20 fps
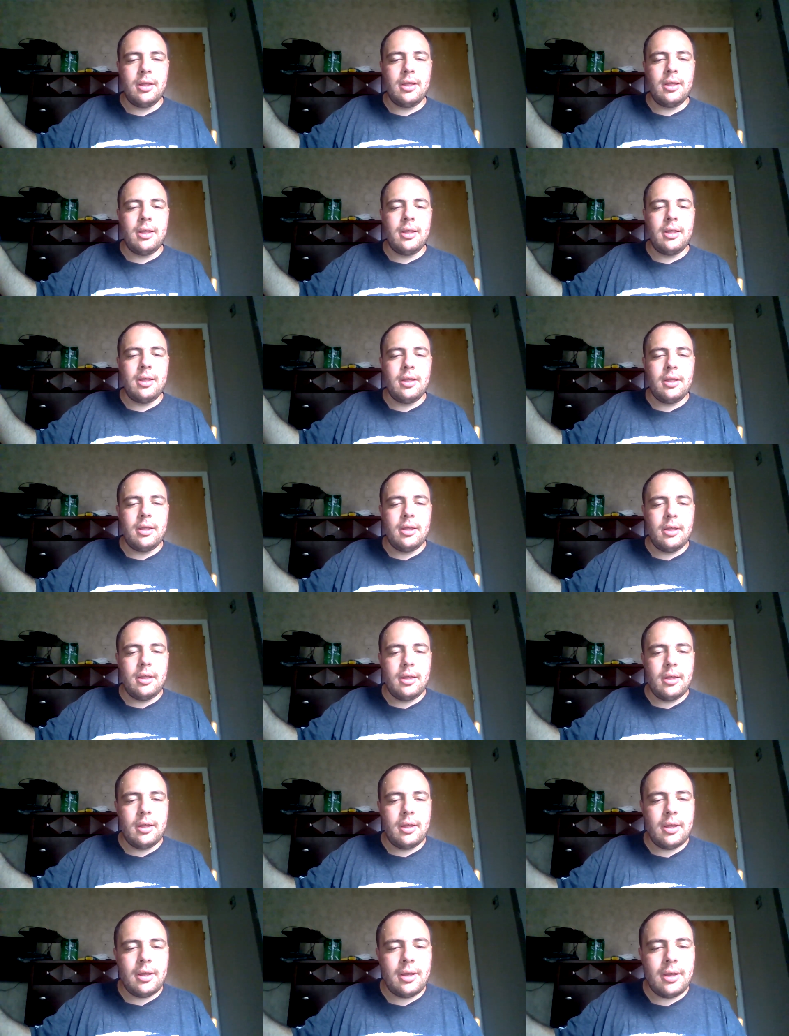
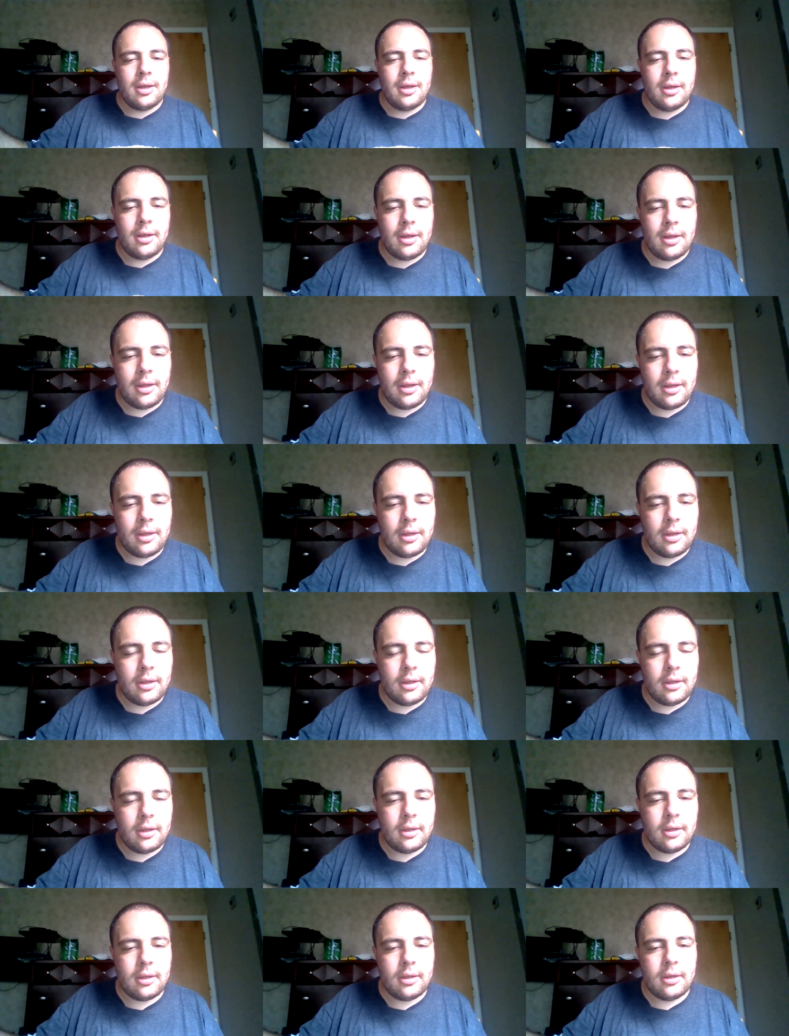
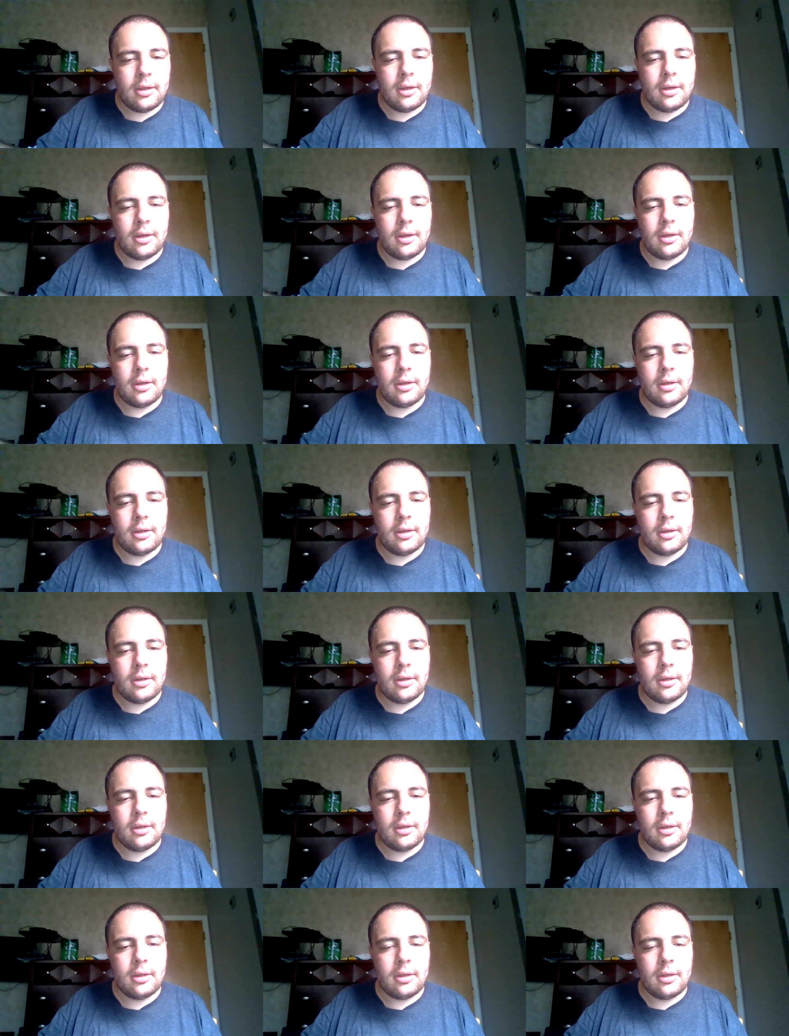No one is speaking in this clip.